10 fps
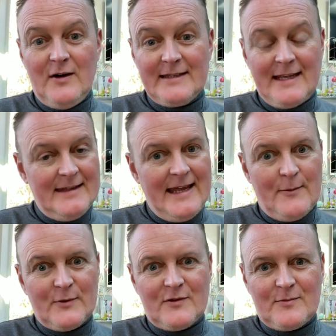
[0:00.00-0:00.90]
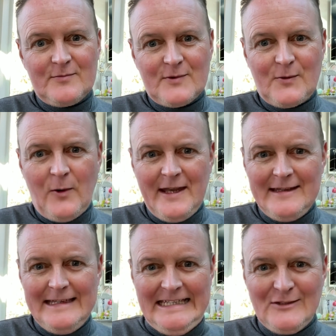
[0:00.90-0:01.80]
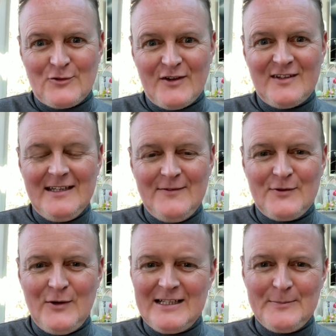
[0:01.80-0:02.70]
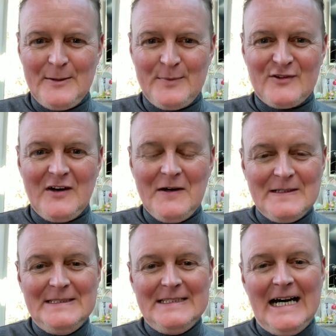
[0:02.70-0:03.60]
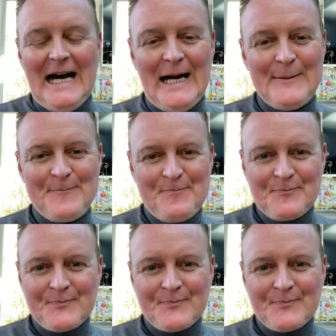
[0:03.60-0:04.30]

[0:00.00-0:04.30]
And again, that was quite interesting, if not a little bit bizarre. Um,